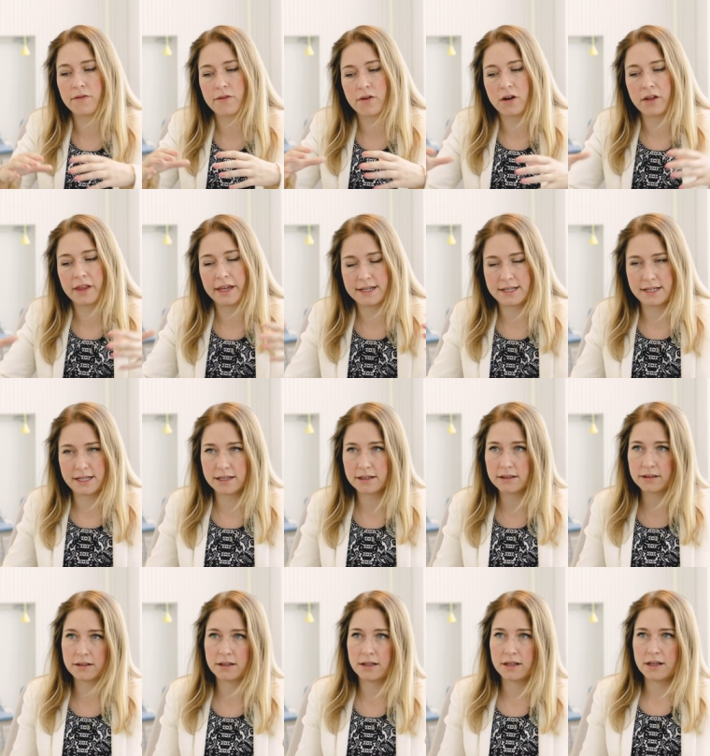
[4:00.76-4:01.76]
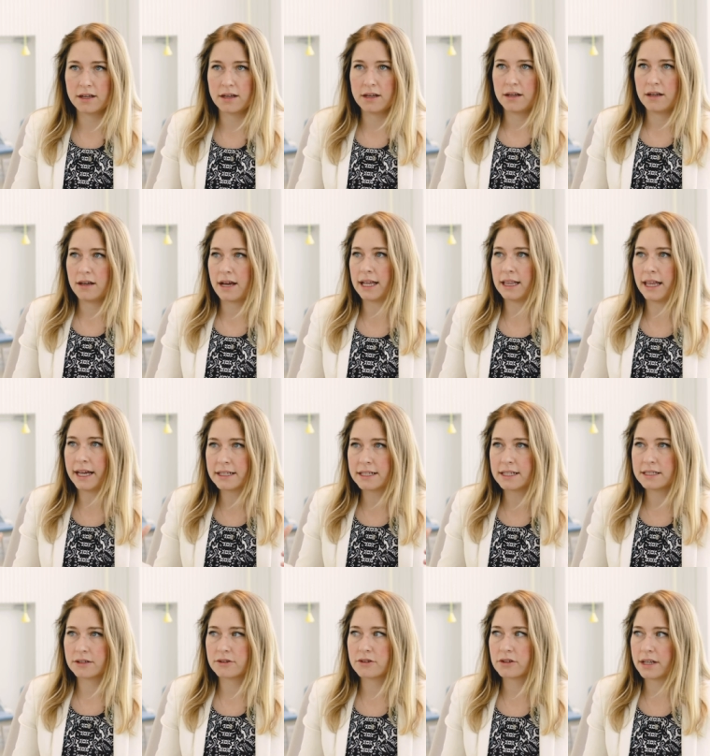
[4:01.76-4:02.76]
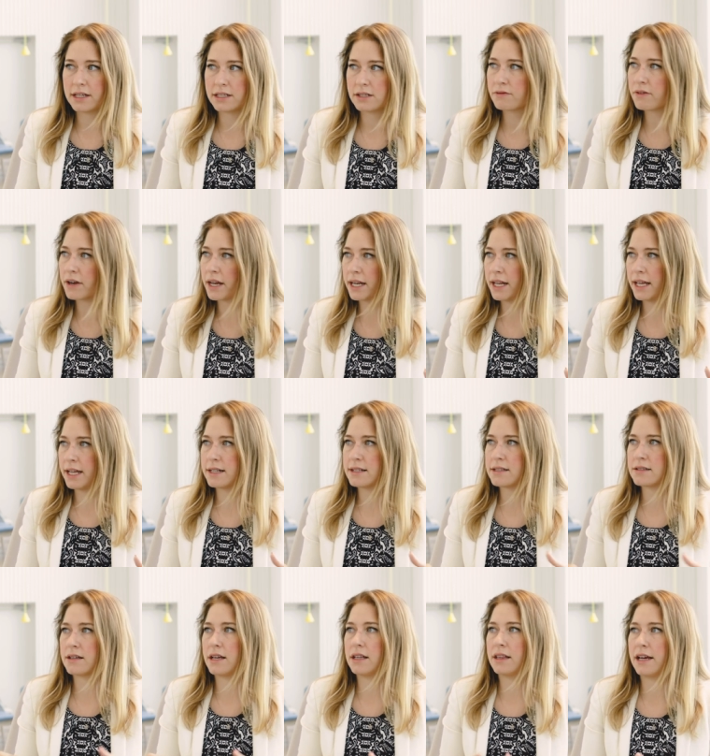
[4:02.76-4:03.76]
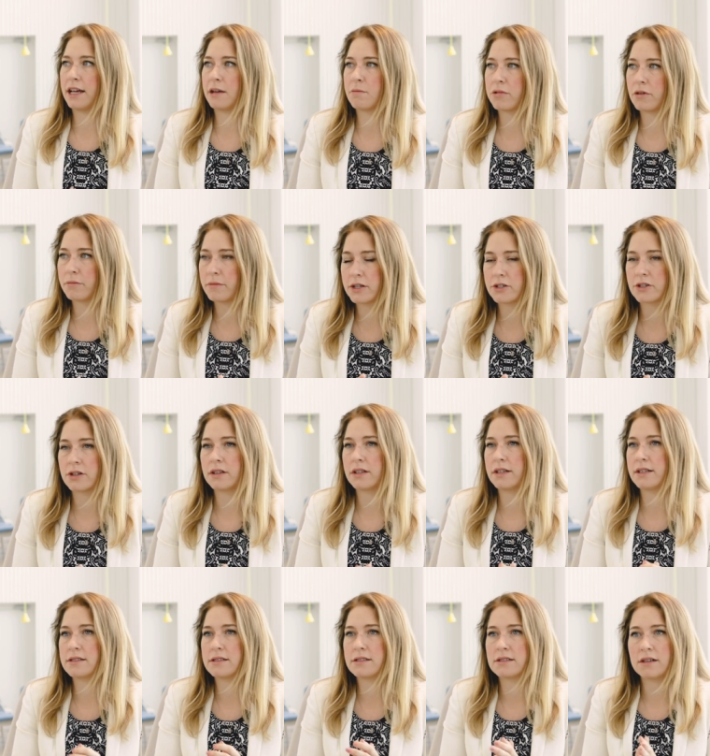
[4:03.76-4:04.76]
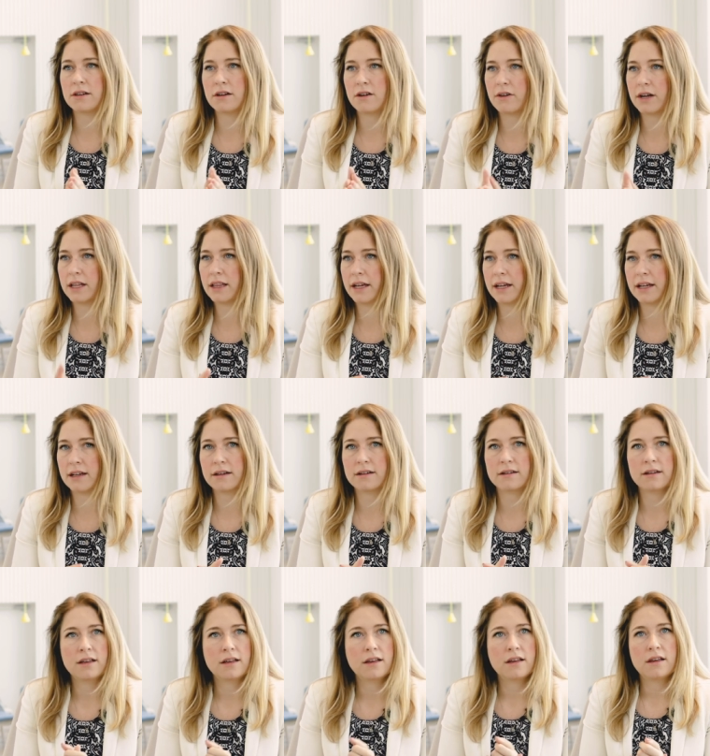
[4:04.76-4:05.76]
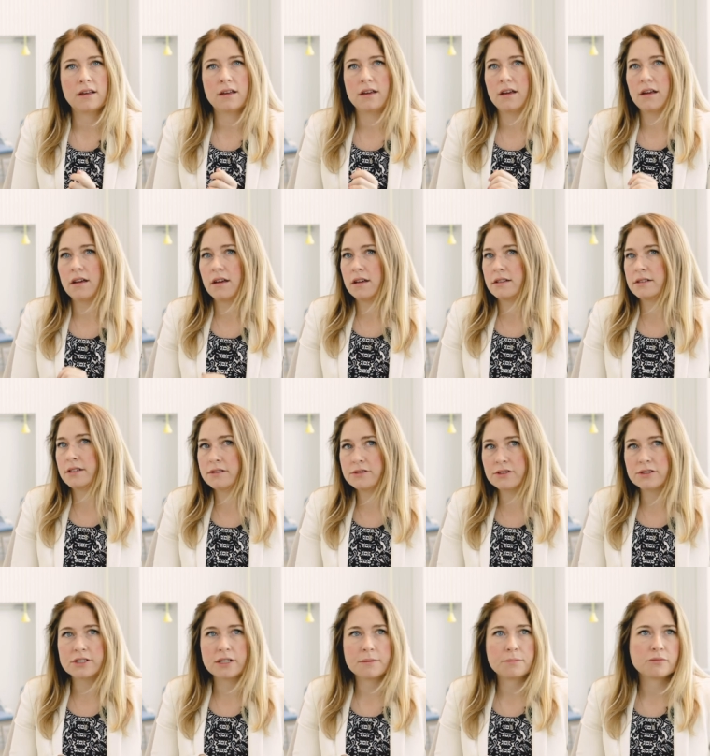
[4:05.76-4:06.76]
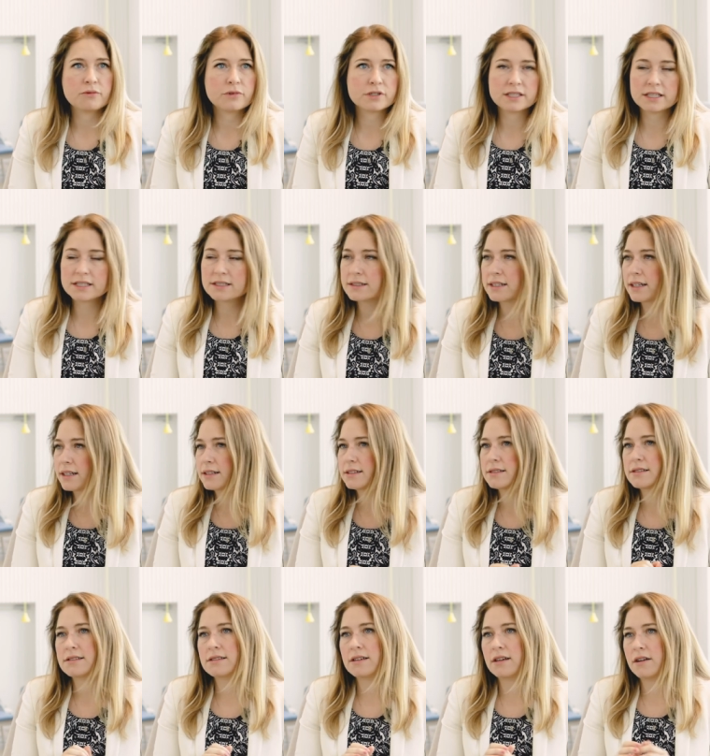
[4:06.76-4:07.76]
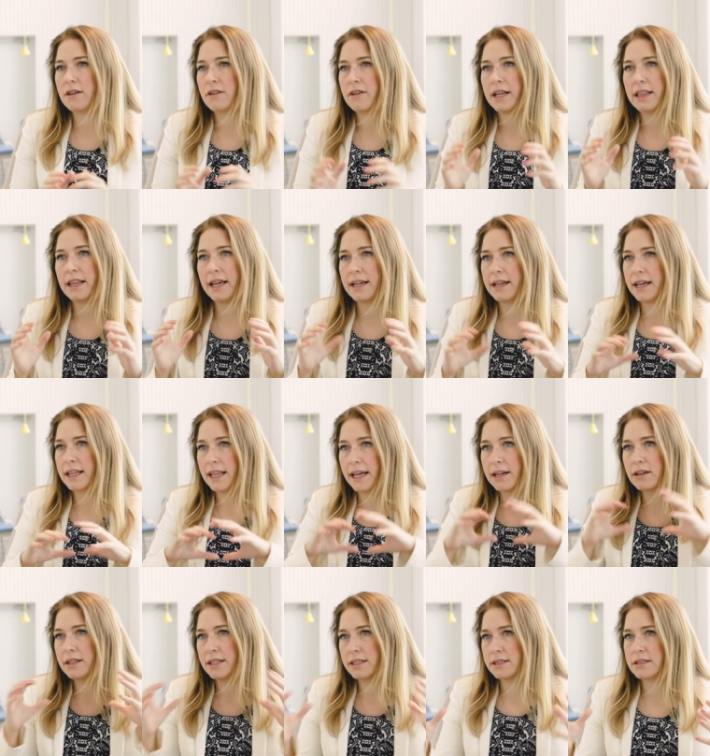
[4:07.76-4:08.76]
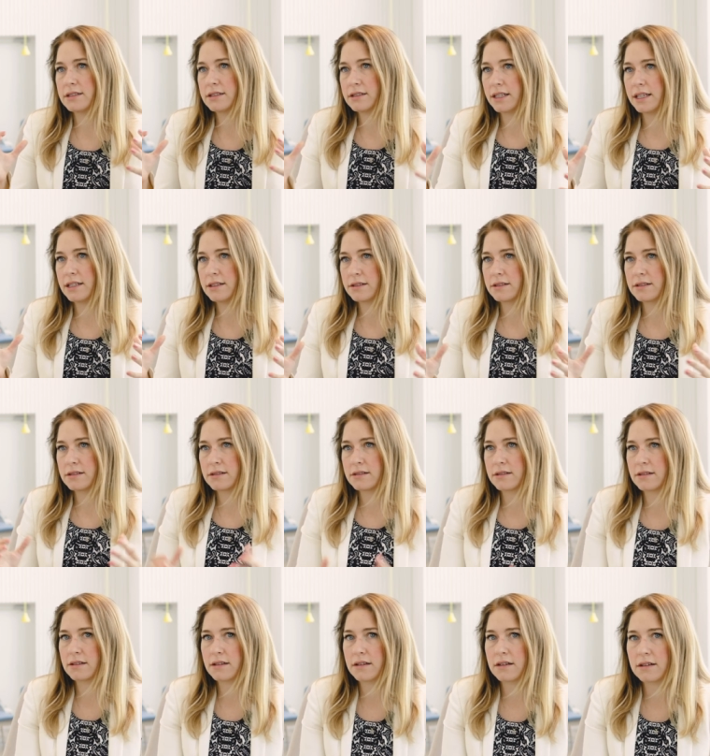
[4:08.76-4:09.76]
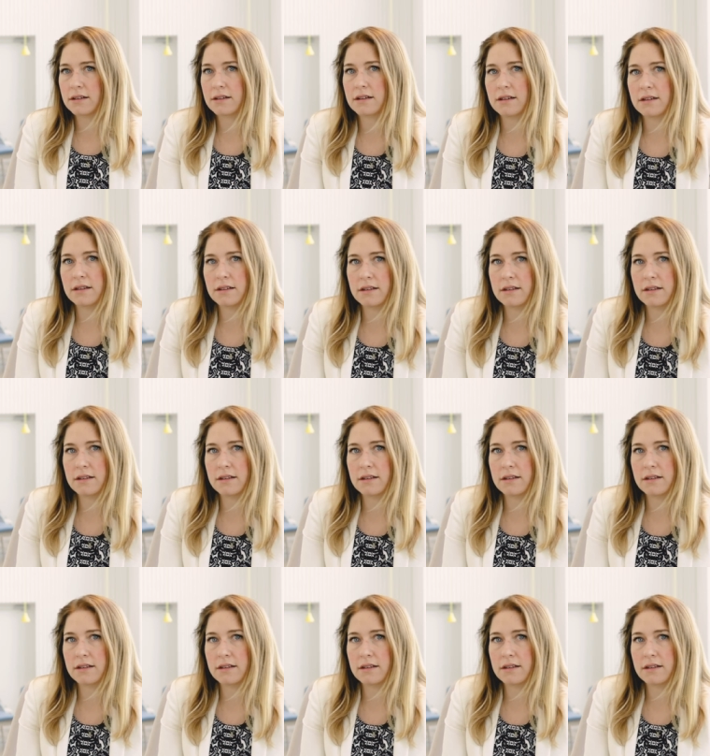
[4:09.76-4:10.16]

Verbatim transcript: overall idea I like decentralized finance. I like permissionless. You know, I like censorship resistance. You know, I like I like these these uh,